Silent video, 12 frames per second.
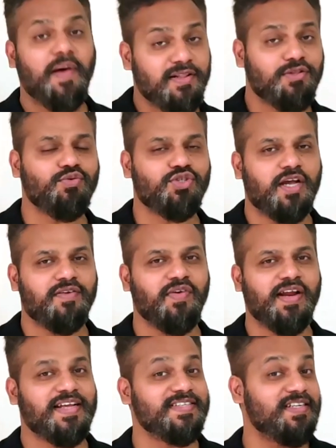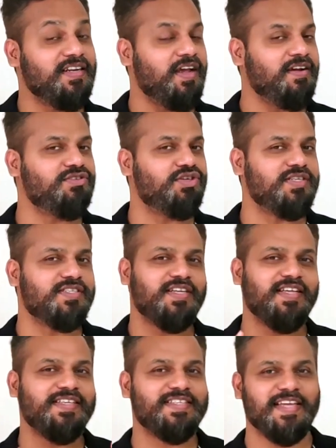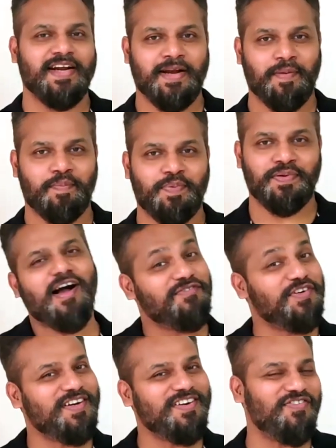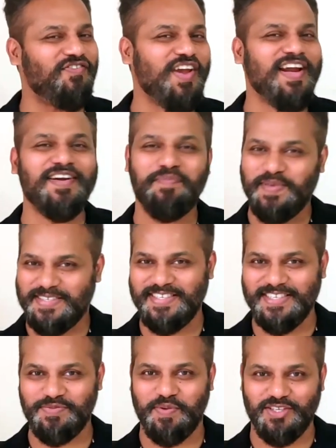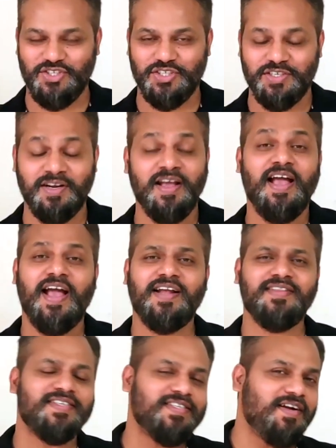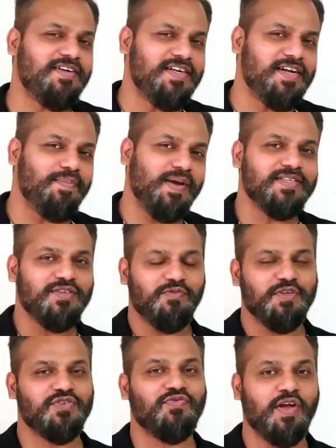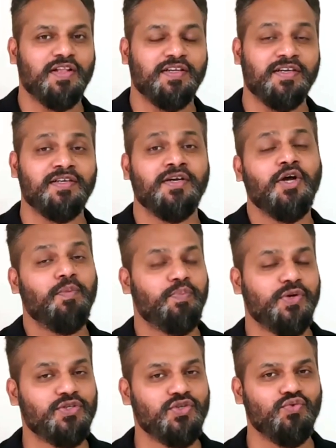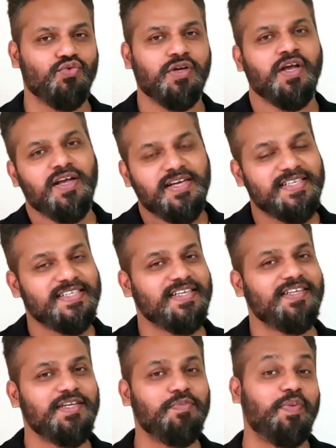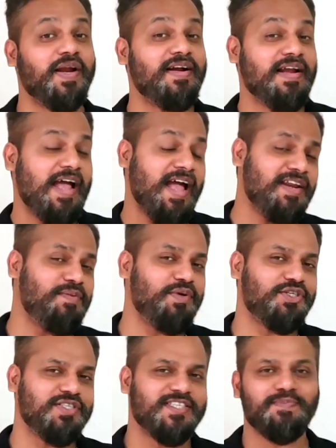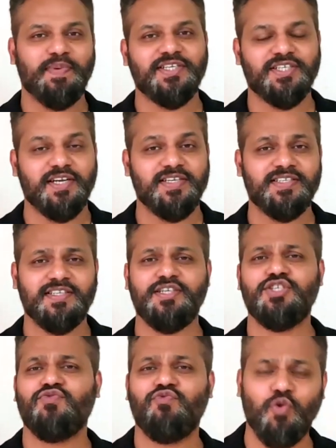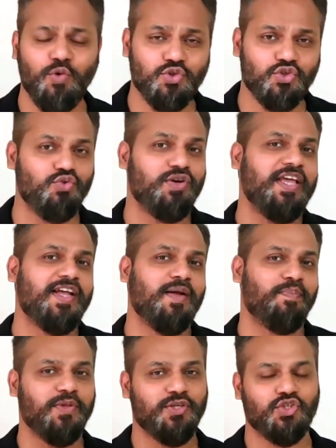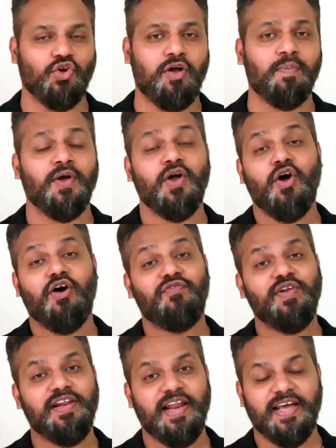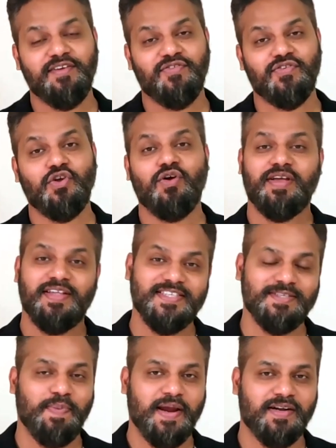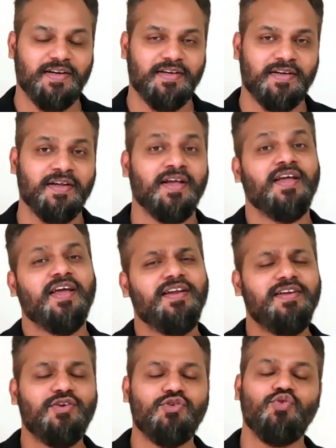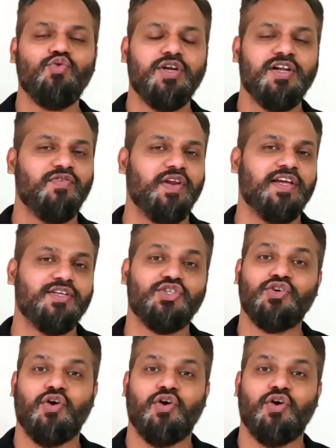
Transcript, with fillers: Palthu Janwar has an interesting setup. After a failed business venture and the sudden demise of his father, Prasoon, a city bred animation specialist, is forced to take up the job of a livestock inspector in a rural village